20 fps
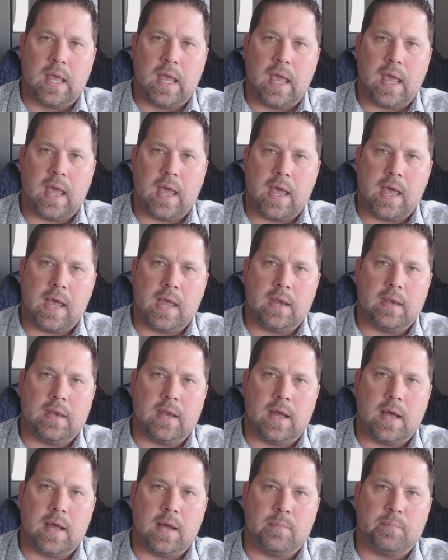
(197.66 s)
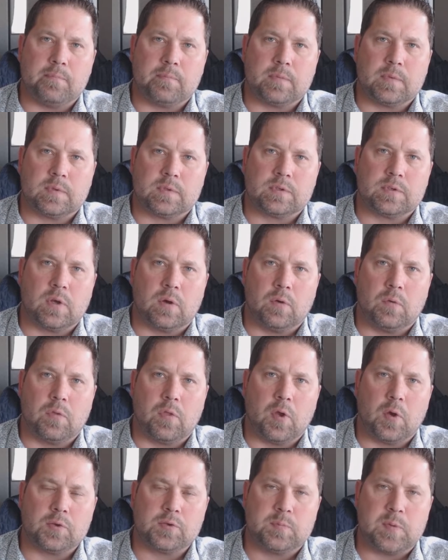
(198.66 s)
And so
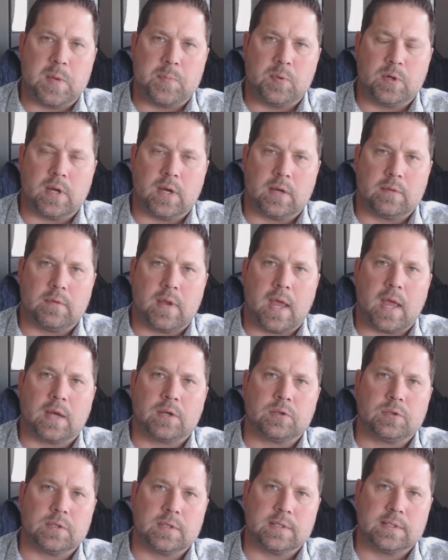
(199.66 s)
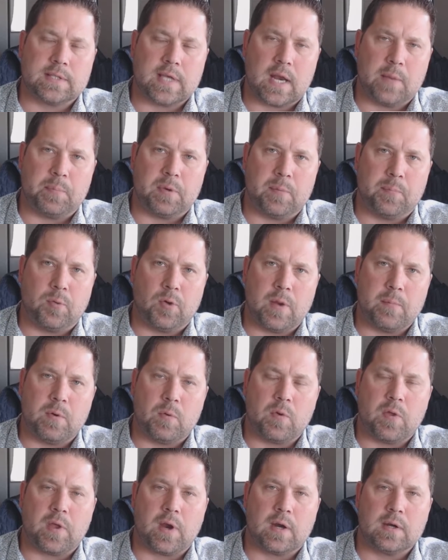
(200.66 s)
those people can actually set up an appointment
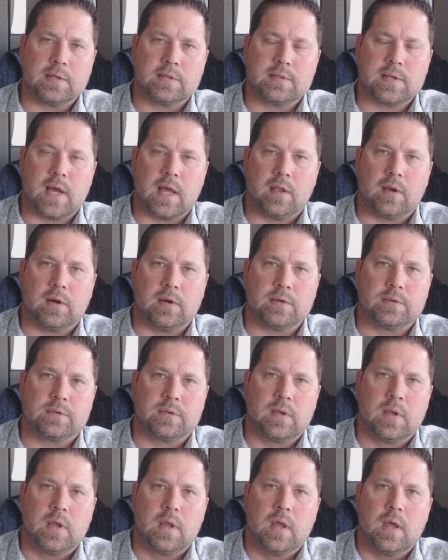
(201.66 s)
with our sellers,